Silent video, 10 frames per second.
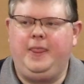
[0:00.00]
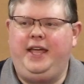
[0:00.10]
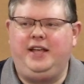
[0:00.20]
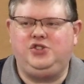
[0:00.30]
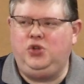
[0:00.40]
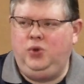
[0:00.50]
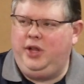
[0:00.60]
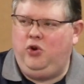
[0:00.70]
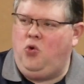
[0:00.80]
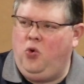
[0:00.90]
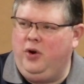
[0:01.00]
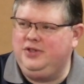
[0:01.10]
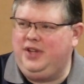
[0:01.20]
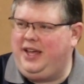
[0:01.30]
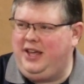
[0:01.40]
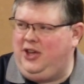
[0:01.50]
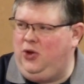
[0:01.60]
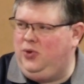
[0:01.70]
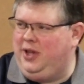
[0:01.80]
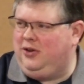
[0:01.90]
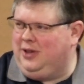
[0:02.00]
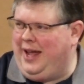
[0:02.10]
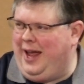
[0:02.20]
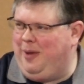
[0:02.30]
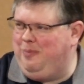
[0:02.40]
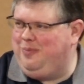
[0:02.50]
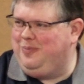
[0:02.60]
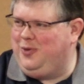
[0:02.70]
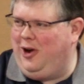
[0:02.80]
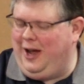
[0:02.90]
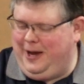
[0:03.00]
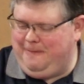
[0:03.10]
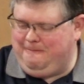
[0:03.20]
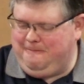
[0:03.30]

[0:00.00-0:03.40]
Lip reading: He has 2 little horns, like a cute little lamb, right?